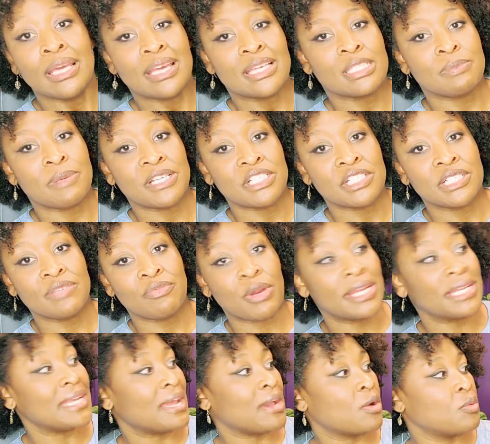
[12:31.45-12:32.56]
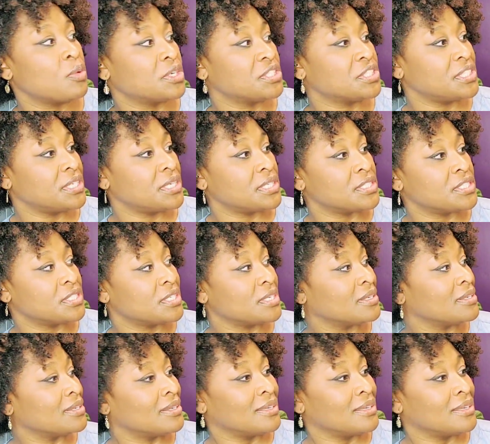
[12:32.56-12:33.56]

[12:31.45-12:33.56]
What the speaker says: especially right now where she is